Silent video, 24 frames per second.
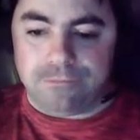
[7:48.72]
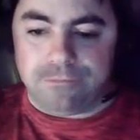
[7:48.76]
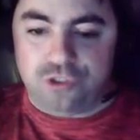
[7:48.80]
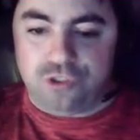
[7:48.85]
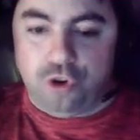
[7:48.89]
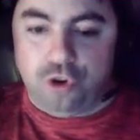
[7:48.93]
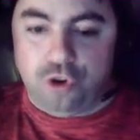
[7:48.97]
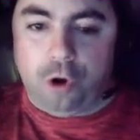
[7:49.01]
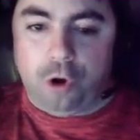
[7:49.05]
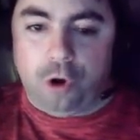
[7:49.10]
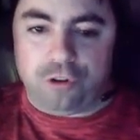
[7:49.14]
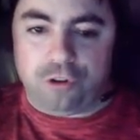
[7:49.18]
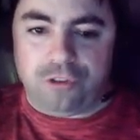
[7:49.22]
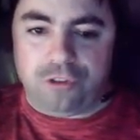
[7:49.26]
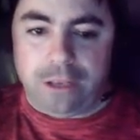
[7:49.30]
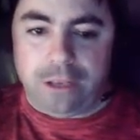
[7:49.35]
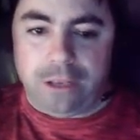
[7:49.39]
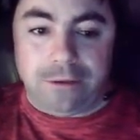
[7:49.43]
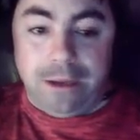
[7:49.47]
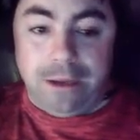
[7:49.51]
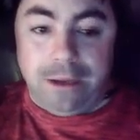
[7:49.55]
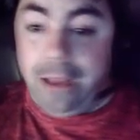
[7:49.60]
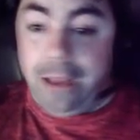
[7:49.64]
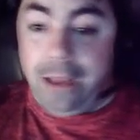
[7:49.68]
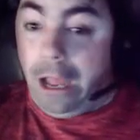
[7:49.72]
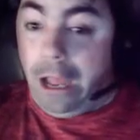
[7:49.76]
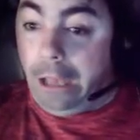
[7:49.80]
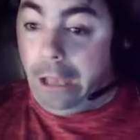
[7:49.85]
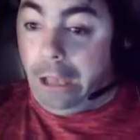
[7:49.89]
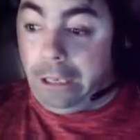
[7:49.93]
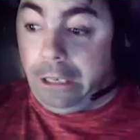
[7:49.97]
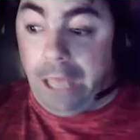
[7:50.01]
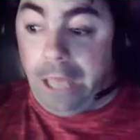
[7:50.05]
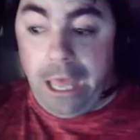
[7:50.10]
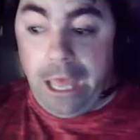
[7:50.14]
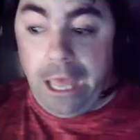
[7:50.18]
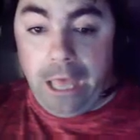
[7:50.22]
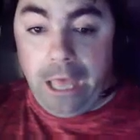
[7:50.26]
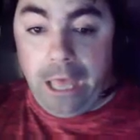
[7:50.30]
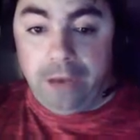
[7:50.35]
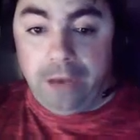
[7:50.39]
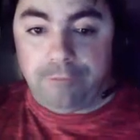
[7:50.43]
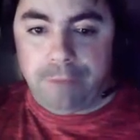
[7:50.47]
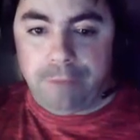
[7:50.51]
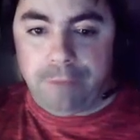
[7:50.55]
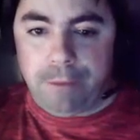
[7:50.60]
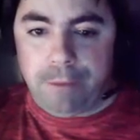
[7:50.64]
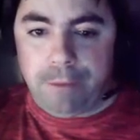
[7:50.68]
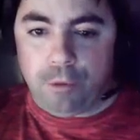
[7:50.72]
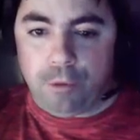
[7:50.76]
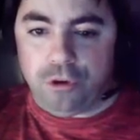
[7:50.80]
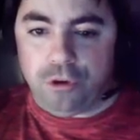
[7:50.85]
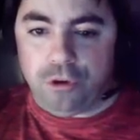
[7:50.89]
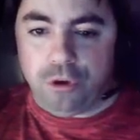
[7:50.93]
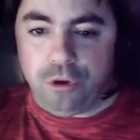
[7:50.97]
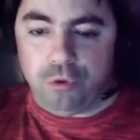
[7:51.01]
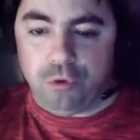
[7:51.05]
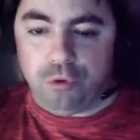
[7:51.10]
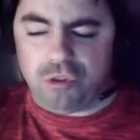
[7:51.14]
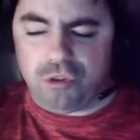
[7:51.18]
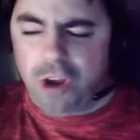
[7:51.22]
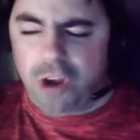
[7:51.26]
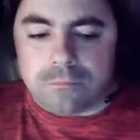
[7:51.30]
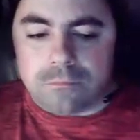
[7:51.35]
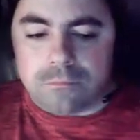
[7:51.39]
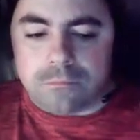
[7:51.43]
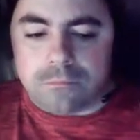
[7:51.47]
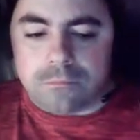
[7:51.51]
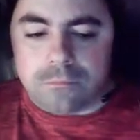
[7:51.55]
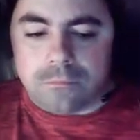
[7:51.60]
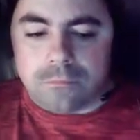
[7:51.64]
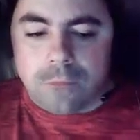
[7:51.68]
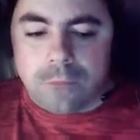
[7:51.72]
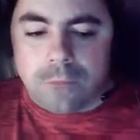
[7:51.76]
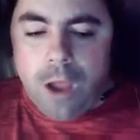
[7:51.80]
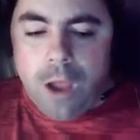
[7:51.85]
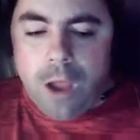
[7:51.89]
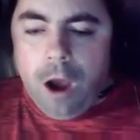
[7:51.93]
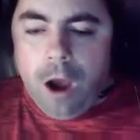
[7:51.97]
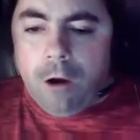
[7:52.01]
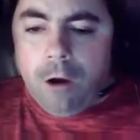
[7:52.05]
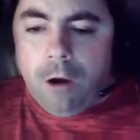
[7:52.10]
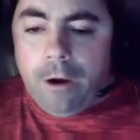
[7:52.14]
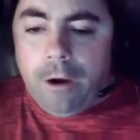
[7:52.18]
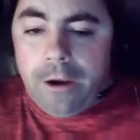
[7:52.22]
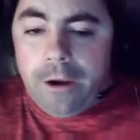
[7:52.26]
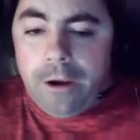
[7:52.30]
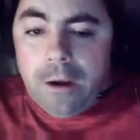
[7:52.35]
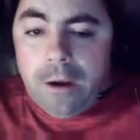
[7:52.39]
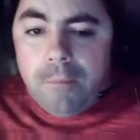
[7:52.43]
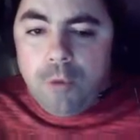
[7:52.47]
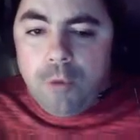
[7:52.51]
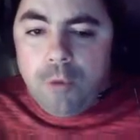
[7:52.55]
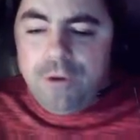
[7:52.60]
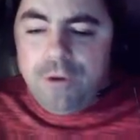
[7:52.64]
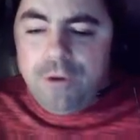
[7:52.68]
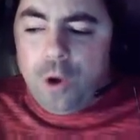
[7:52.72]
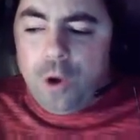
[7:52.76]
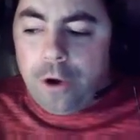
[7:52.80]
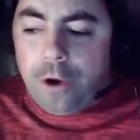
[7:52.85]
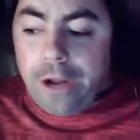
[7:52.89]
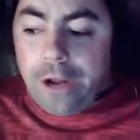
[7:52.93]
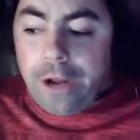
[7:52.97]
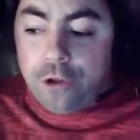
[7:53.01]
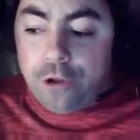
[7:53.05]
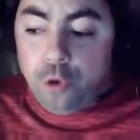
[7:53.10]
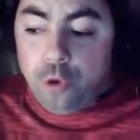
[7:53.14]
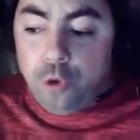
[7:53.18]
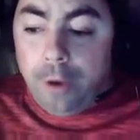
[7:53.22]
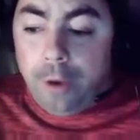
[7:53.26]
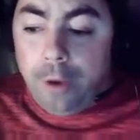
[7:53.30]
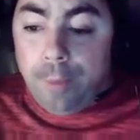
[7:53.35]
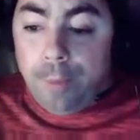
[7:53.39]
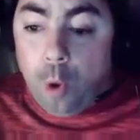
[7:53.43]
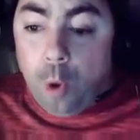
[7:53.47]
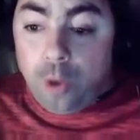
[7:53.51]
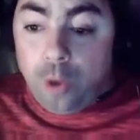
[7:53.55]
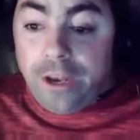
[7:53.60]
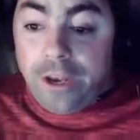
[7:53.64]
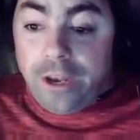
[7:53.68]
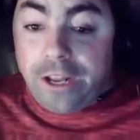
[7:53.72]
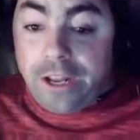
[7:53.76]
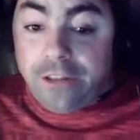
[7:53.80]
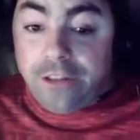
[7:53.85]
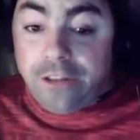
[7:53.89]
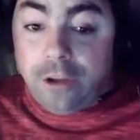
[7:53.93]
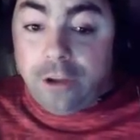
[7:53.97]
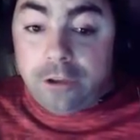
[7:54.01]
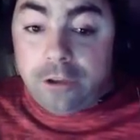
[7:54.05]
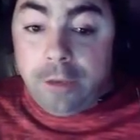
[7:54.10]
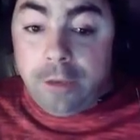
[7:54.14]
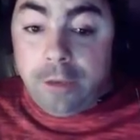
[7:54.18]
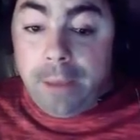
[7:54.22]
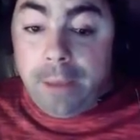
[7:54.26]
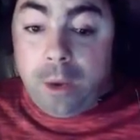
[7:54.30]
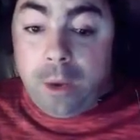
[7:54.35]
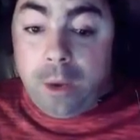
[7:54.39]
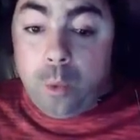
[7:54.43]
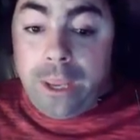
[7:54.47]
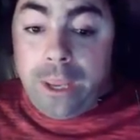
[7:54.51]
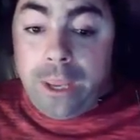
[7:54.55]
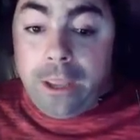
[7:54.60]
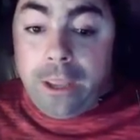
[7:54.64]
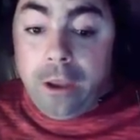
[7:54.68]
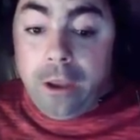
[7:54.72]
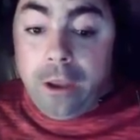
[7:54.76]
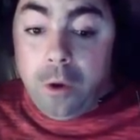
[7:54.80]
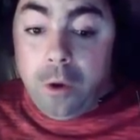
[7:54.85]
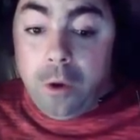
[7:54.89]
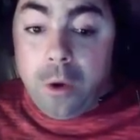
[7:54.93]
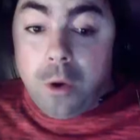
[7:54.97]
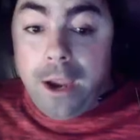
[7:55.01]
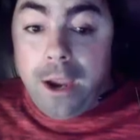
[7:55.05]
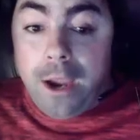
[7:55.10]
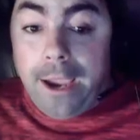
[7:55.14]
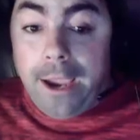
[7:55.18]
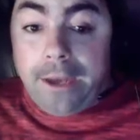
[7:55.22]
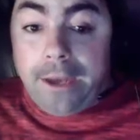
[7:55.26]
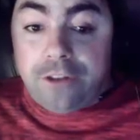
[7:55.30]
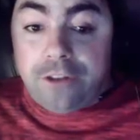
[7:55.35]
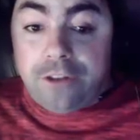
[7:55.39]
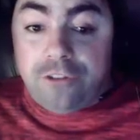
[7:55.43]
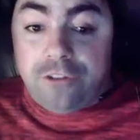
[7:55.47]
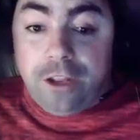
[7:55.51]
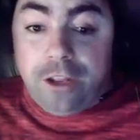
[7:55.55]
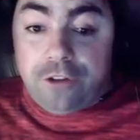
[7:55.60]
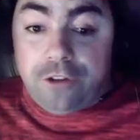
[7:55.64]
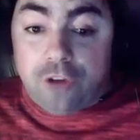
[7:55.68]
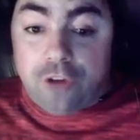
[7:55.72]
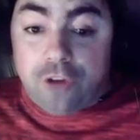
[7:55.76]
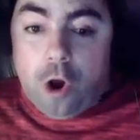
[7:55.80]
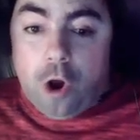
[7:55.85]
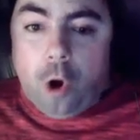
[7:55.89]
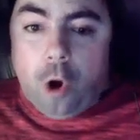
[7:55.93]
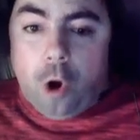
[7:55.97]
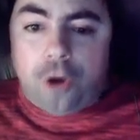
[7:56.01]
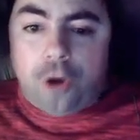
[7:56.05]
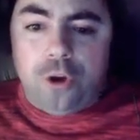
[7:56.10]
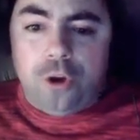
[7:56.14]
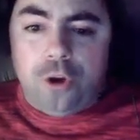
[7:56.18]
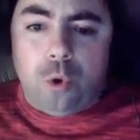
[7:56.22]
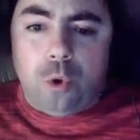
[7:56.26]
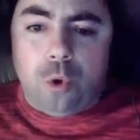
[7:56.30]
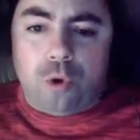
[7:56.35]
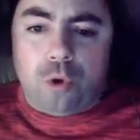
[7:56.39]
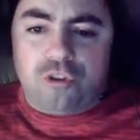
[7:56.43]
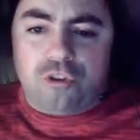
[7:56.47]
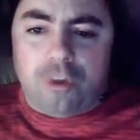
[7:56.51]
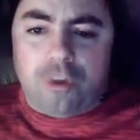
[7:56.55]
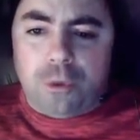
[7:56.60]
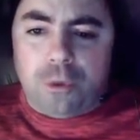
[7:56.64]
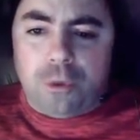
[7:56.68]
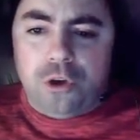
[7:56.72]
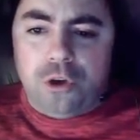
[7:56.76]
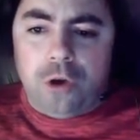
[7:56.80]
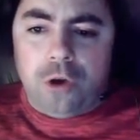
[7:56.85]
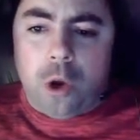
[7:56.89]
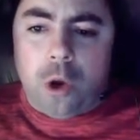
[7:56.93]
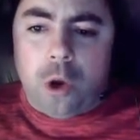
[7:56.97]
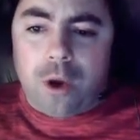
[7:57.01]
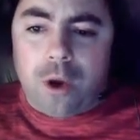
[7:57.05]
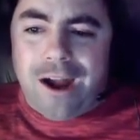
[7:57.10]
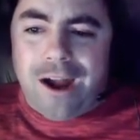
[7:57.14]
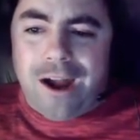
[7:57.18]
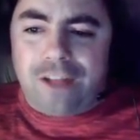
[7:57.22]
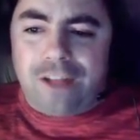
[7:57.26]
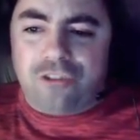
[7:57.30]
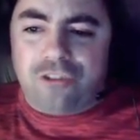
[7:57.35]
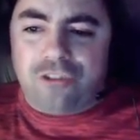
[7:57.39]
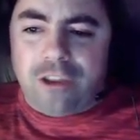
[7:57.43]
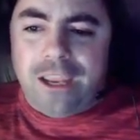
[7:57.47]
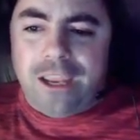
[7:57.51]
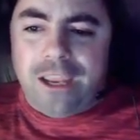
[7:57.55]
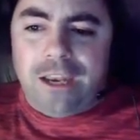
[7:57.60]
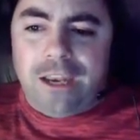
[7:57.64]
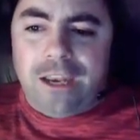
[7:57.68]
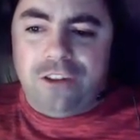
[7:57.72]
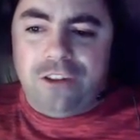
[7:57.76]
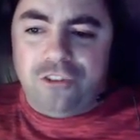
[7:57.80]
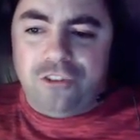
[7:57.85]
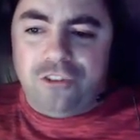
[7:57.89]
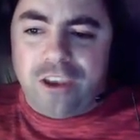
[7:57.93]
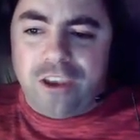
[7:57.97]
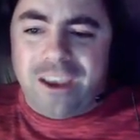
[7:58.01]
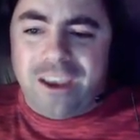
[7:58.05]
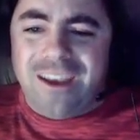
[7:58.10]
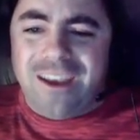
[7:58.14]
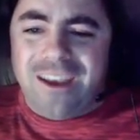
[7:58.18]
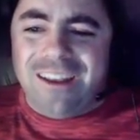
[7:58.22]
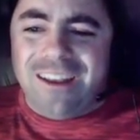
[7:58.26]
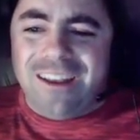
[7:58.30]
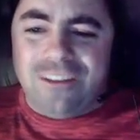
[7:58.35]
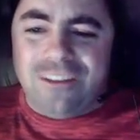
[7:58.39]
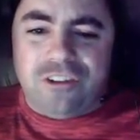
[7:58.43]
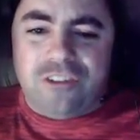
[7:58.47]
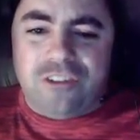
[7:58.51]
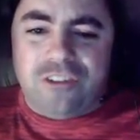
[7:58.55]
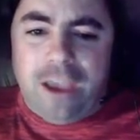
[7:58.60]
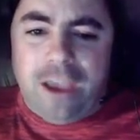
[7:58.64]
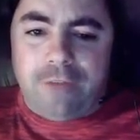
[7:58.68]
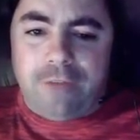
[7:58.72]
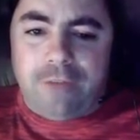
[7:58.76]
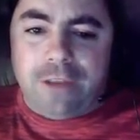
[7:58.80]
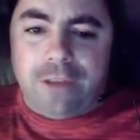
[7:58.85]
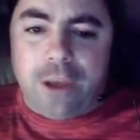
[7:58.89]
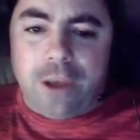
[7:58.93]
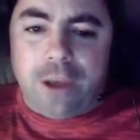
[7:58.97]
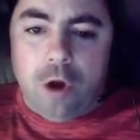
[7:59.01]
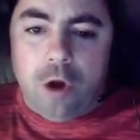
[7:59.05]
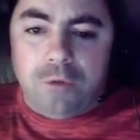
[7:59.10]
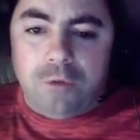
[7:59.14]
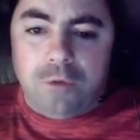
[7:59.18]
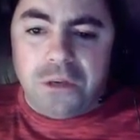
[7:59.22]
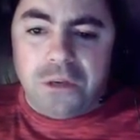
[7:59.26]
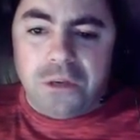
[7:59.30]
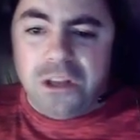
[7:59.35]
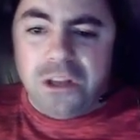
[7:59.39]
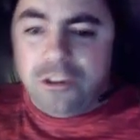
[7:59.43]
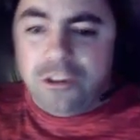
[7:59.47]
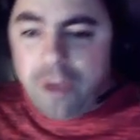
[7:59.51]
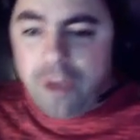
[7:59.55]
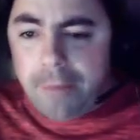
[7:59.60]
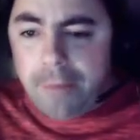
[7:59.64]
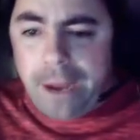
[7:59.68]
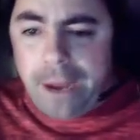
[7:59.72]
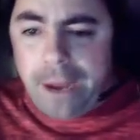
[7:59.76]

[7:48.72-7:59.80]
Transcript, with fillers: charts that a lot of people used. All right, moving on now to a poll that I conducted about a week ago, and it states, are you or someone you know constantly getting sick since having COVID? Some